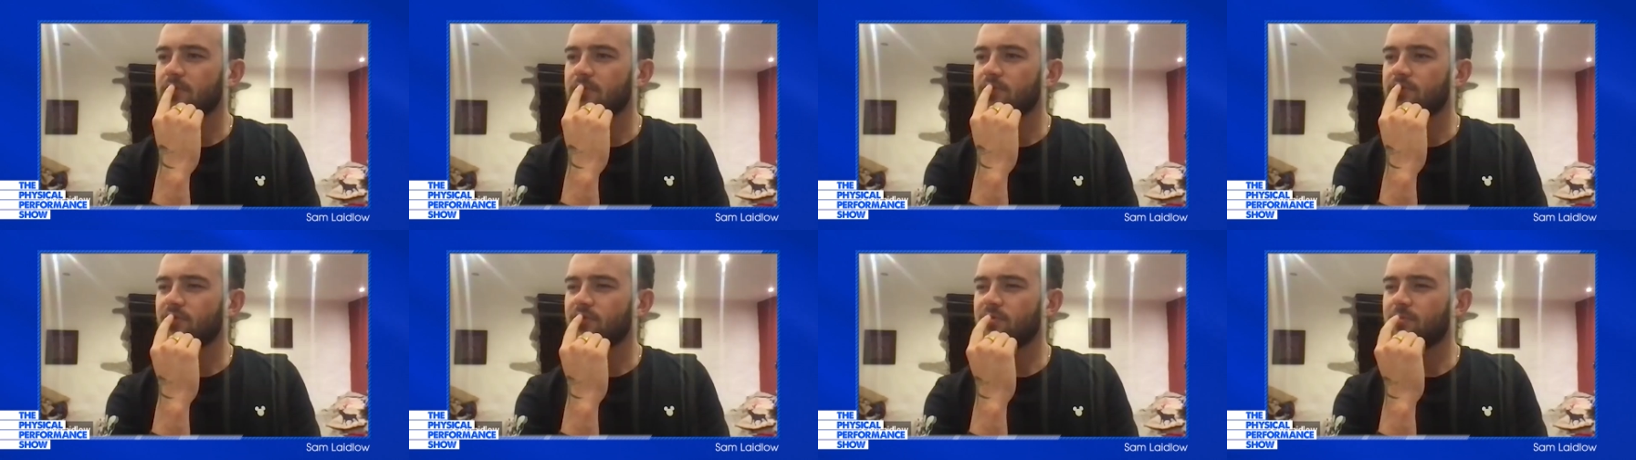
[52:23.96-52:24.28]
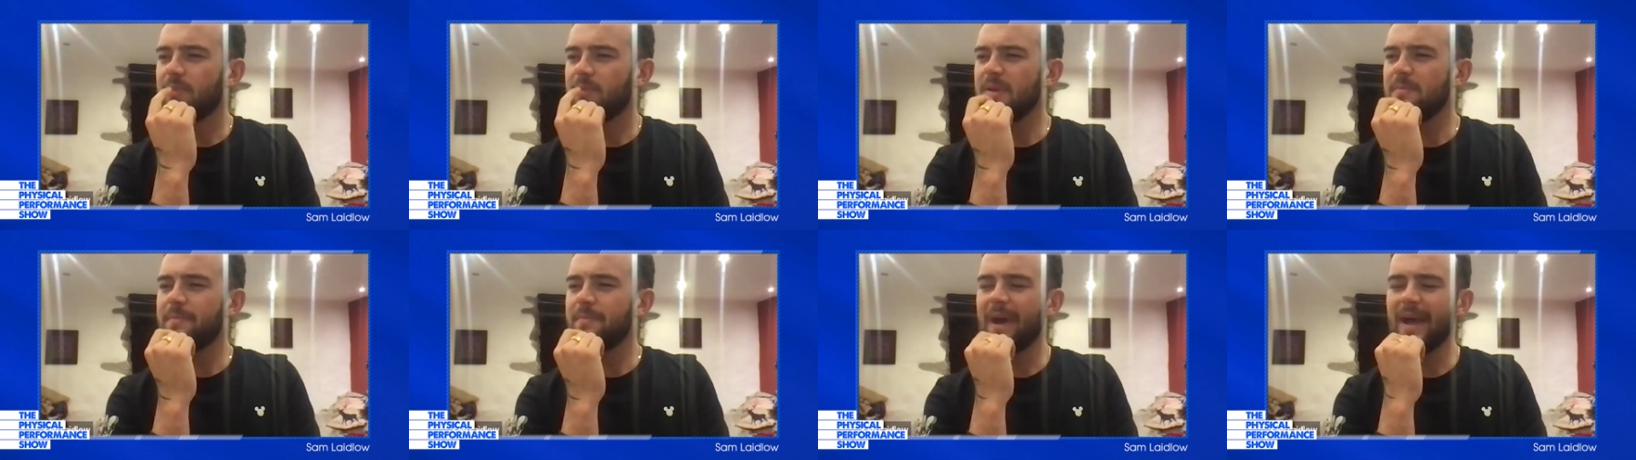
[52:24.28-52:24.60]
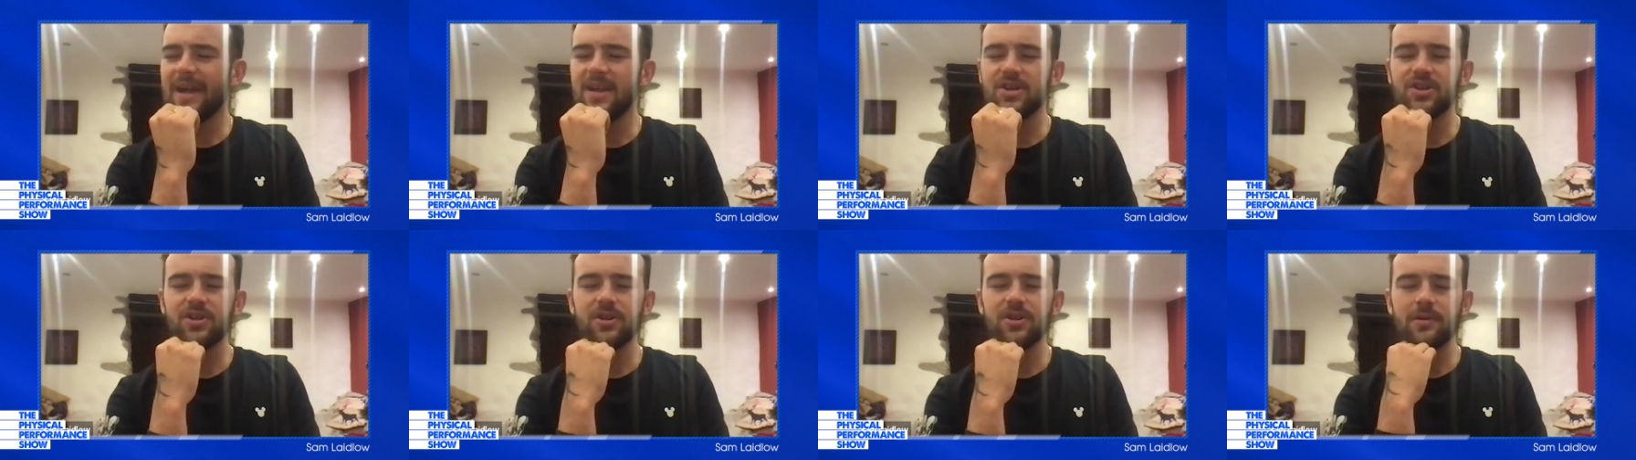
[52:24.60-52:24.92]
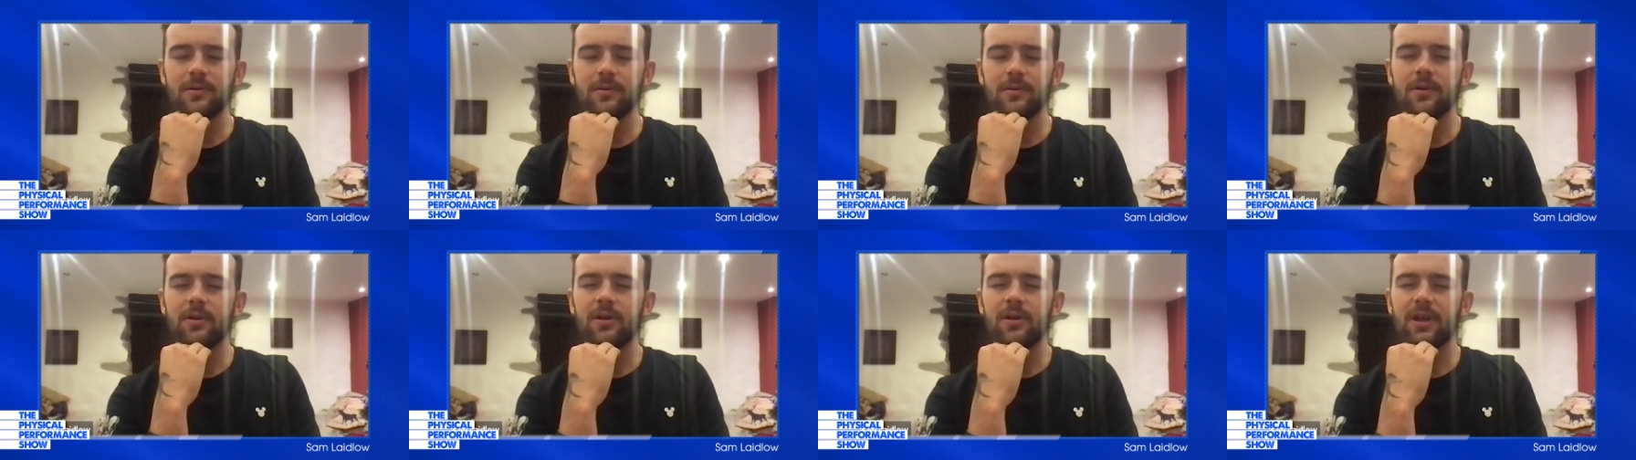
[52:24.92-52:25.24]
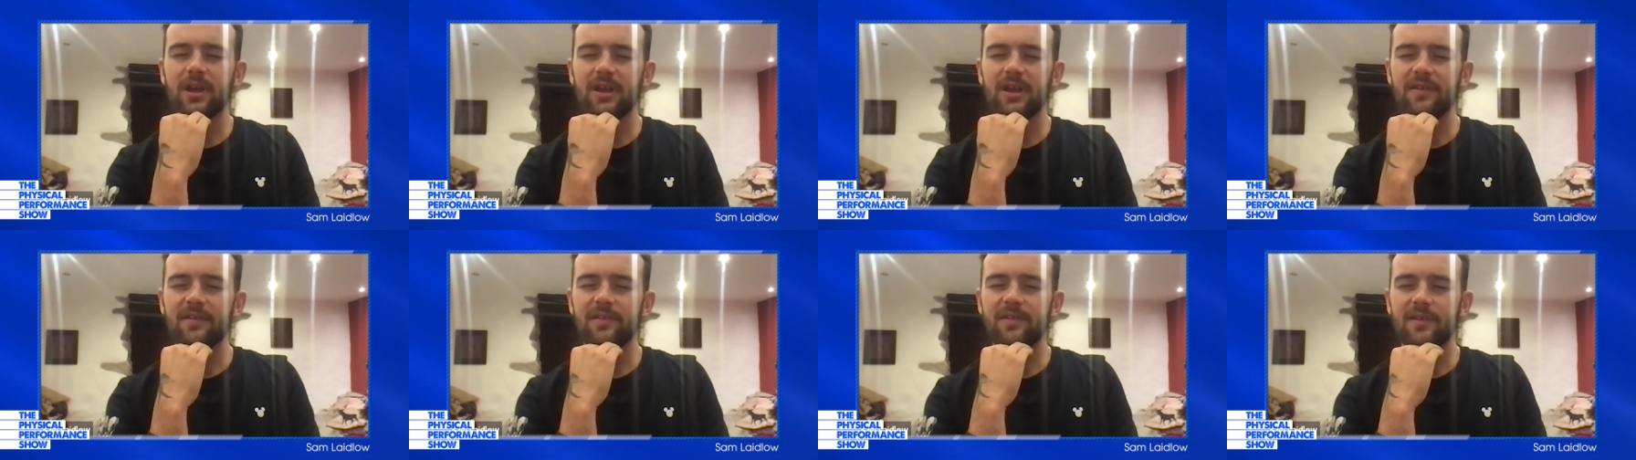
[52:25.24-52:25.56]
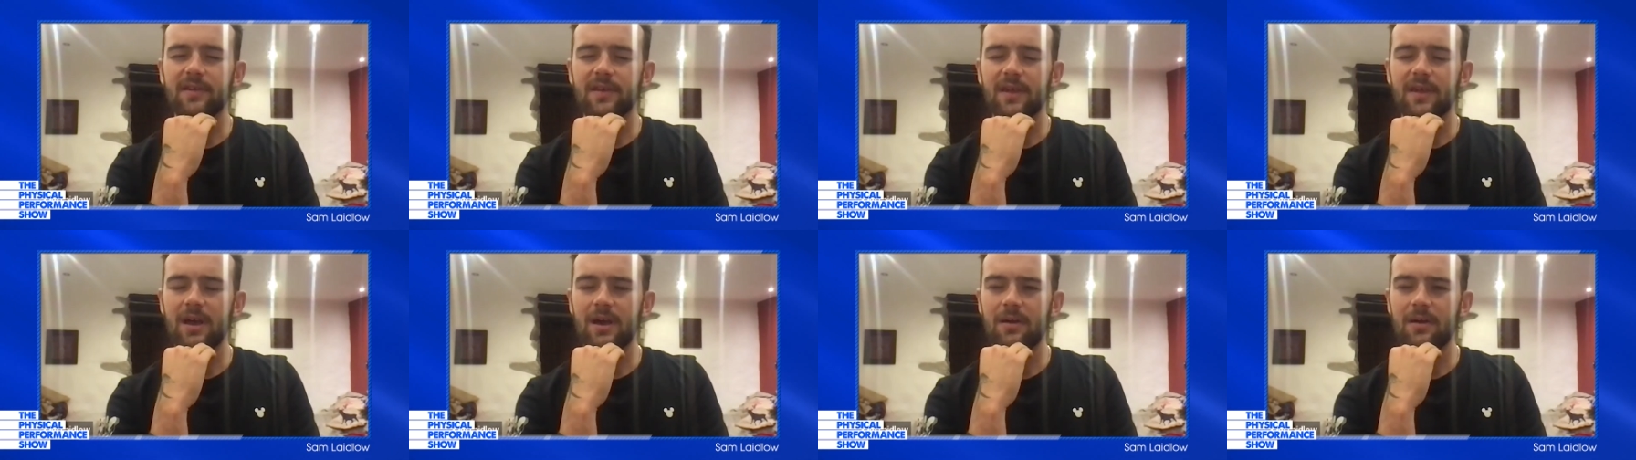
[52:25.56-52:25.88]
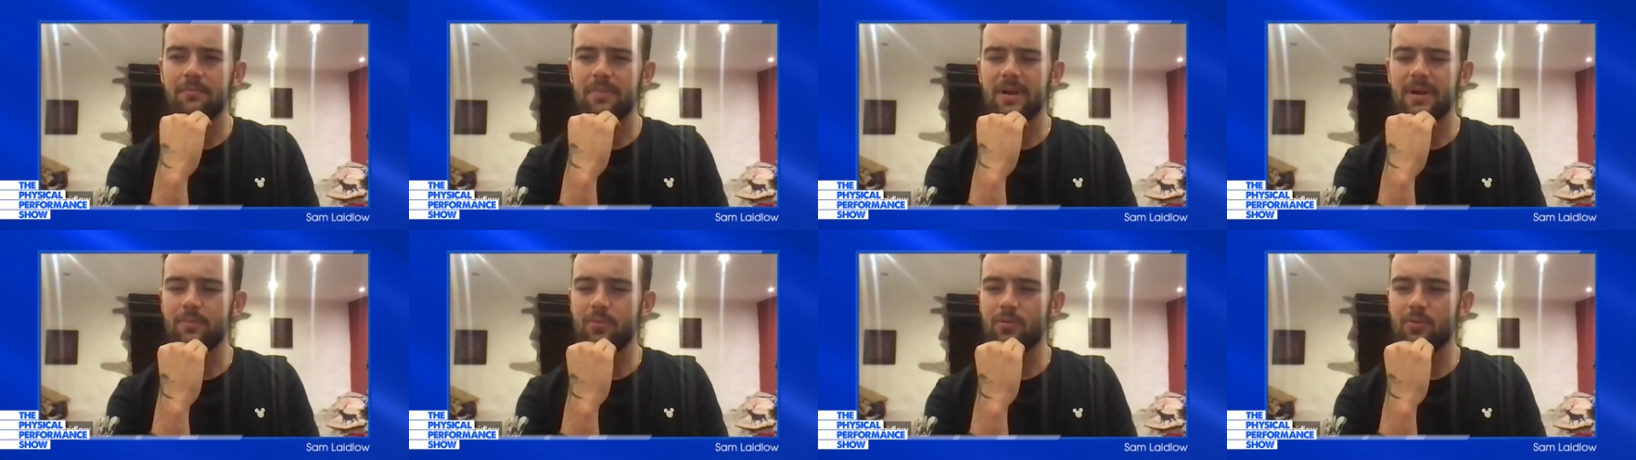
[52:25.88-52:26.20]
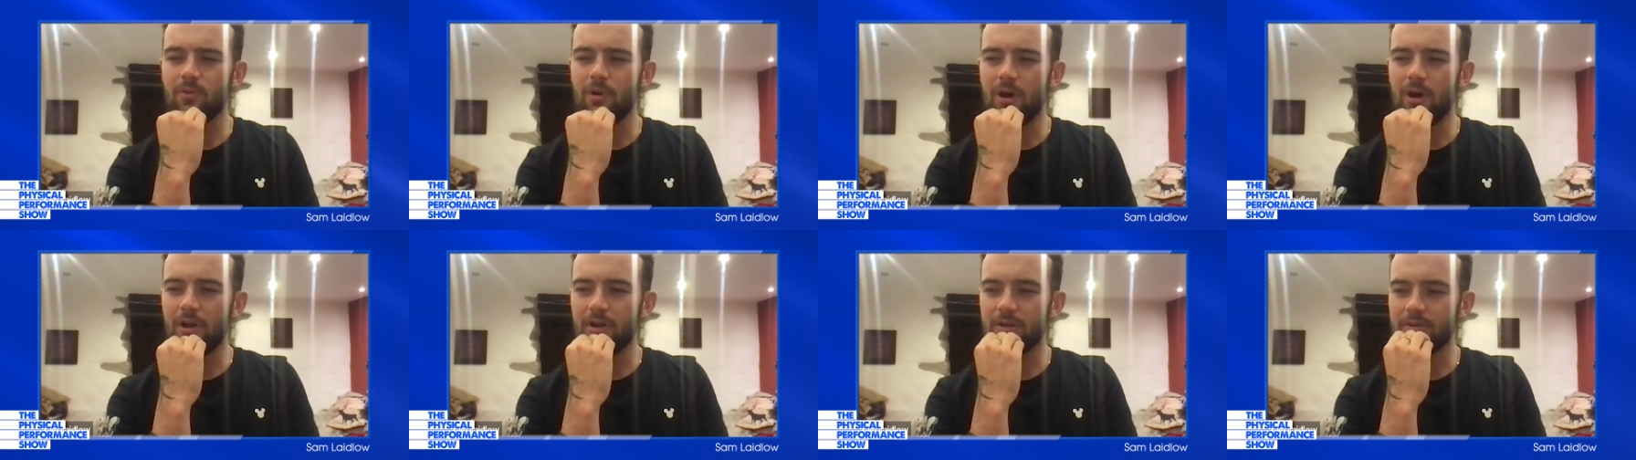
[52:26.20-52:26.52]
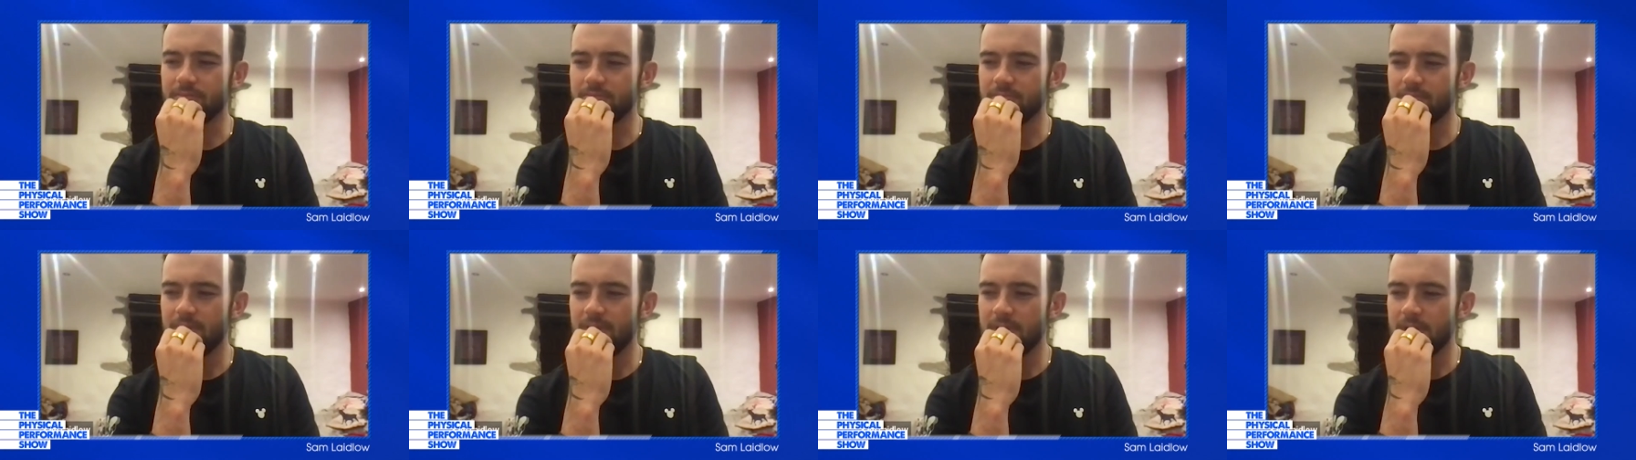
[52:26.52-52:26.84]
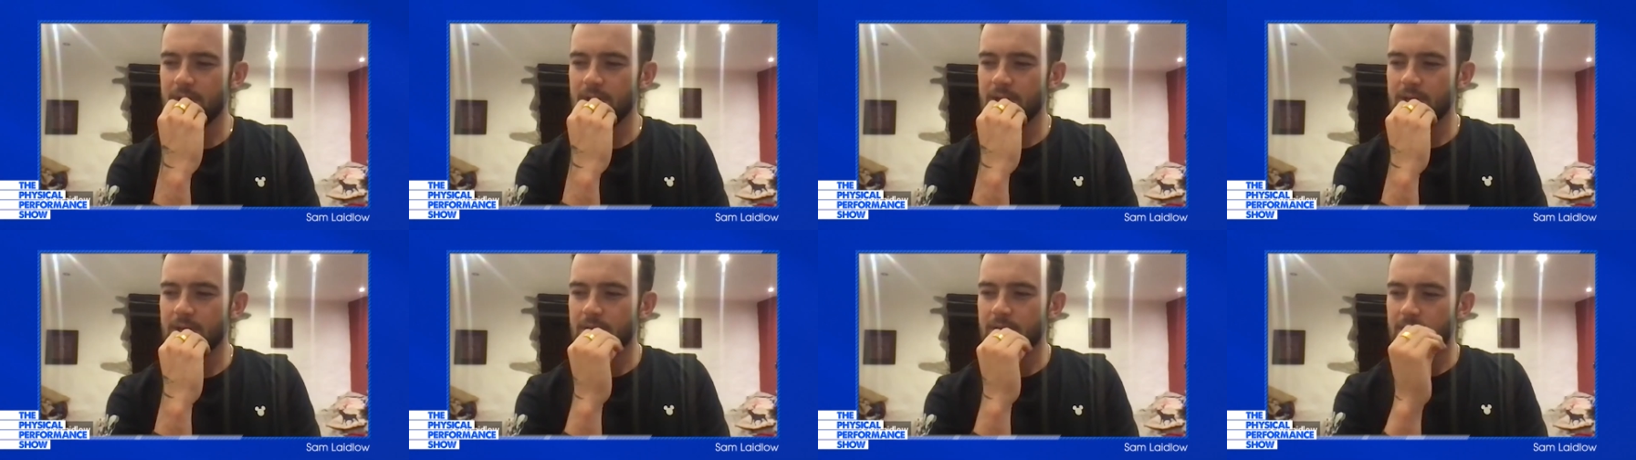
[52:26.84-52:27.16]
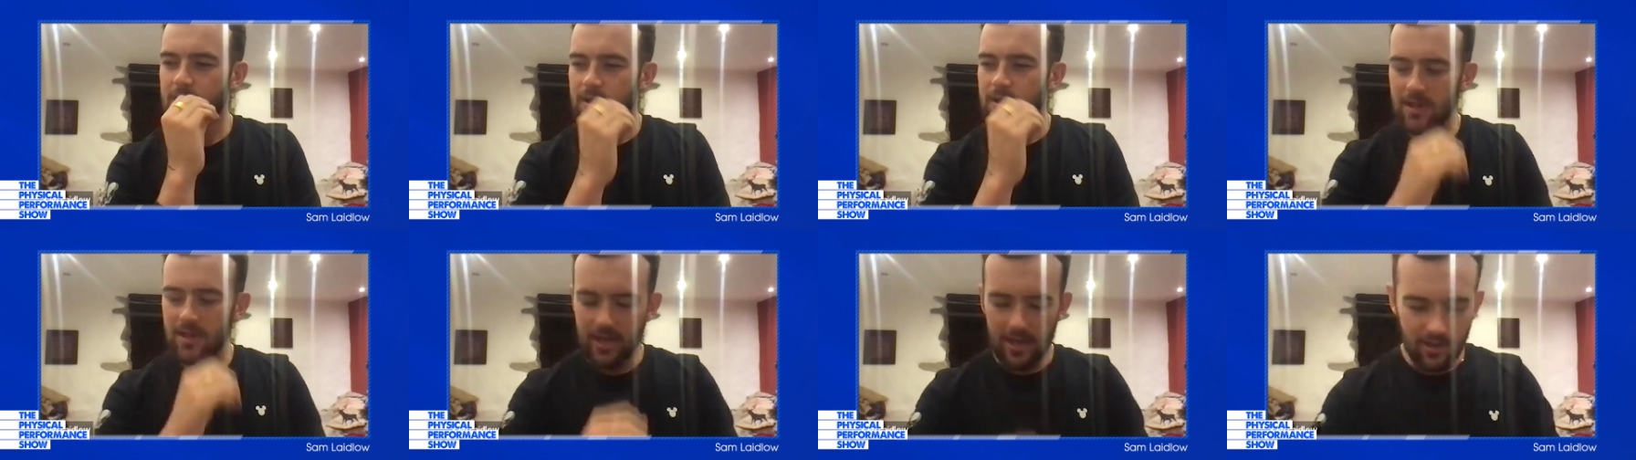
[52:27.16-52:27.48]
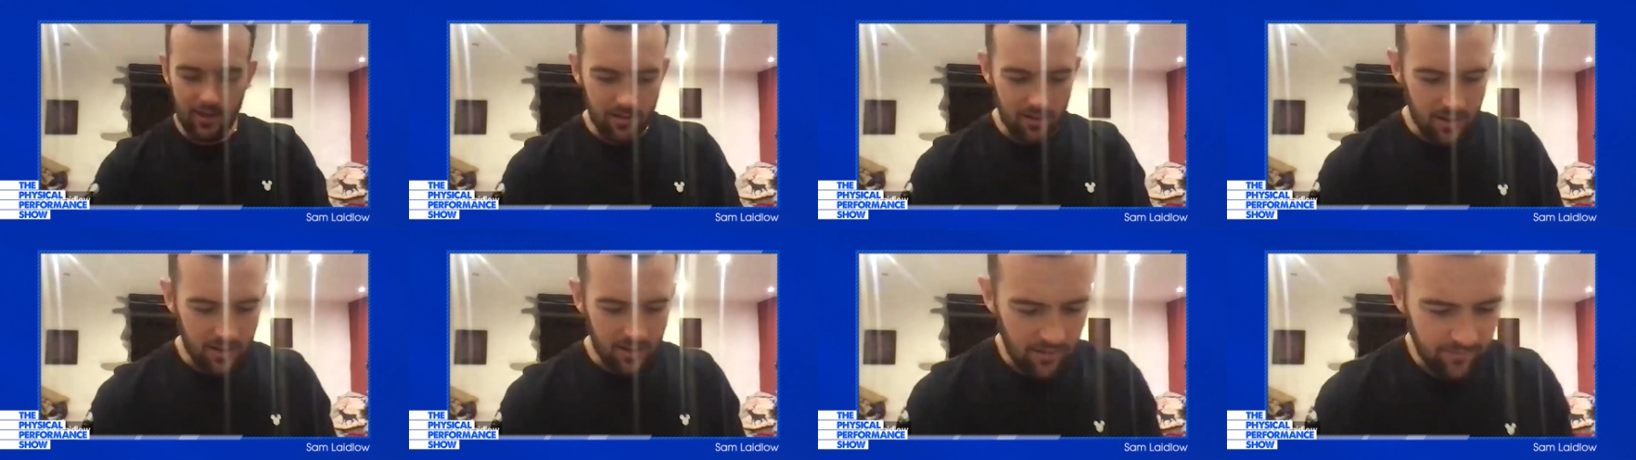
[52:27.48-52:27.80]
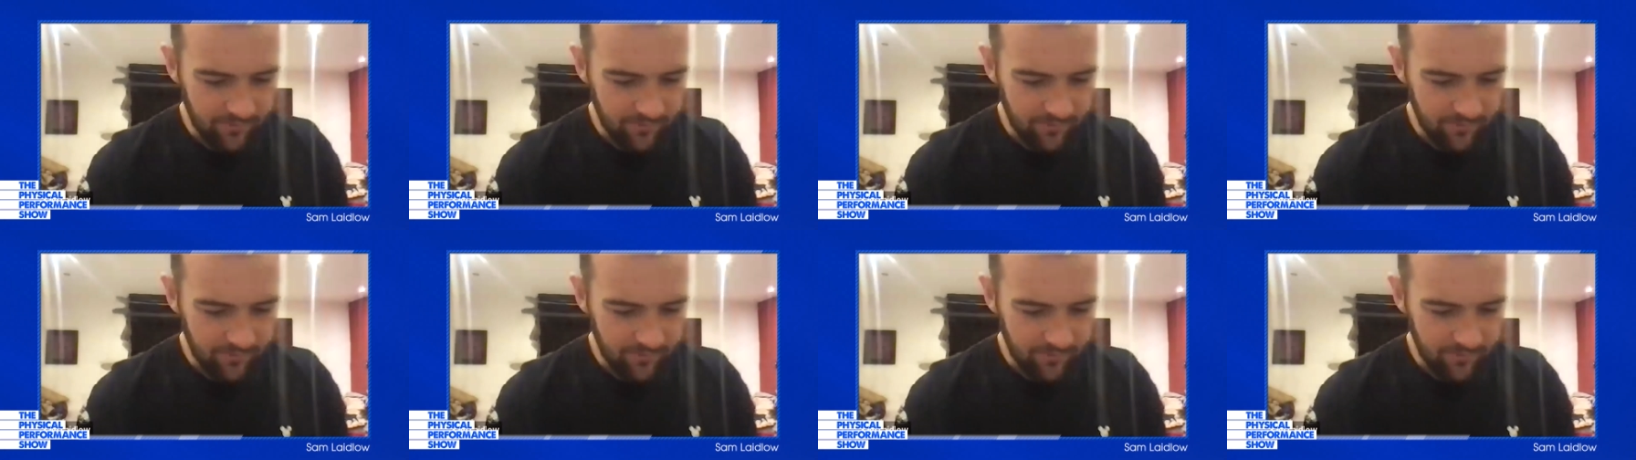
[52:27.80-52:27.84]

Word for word: Just be patient, I guess. People aren't. Yeah,